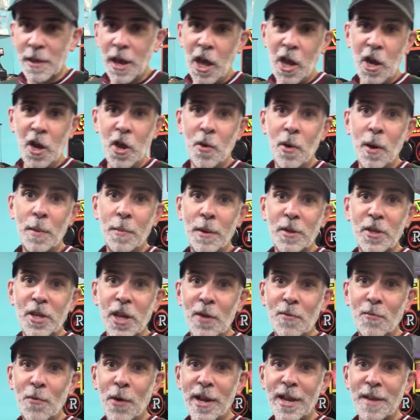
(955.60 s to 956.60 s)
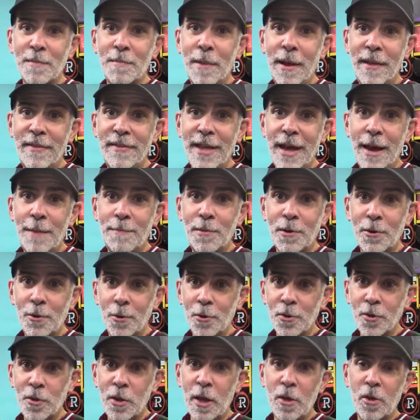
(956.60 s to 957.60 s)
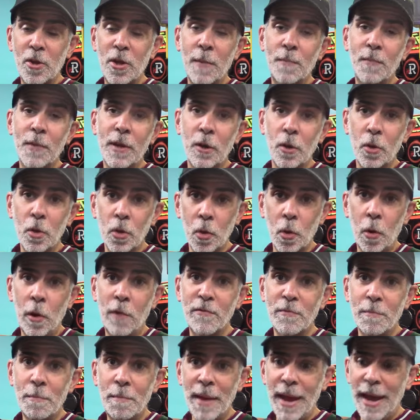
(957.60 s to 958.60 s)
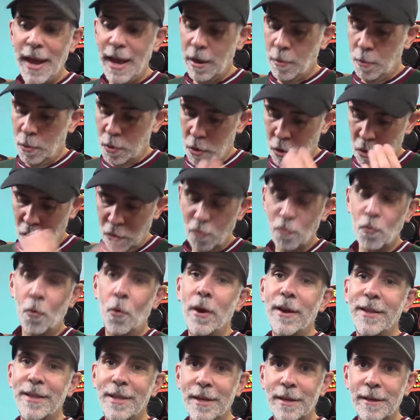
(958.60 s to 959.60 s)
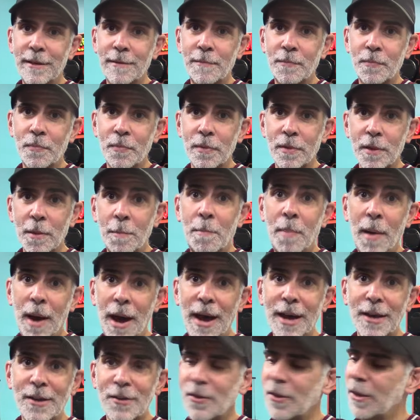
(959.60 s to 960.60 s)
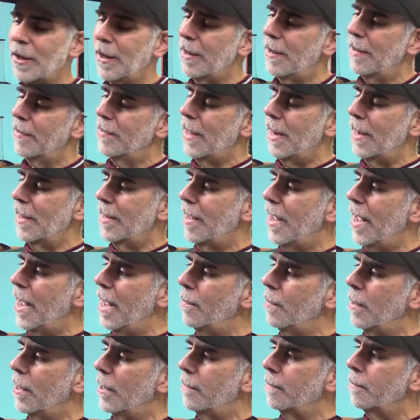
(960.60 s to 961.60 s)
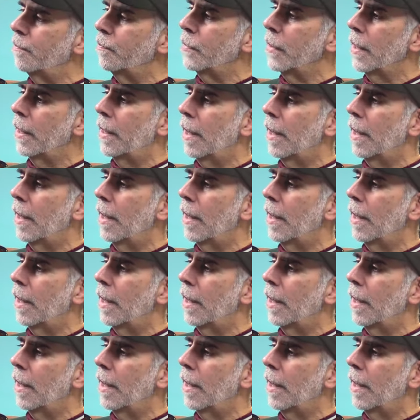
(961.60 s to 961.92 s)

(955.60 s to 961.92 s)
I don't know how much I'd recommend that because they shipped it in a soft bag, which destroyed the, the box that it came in.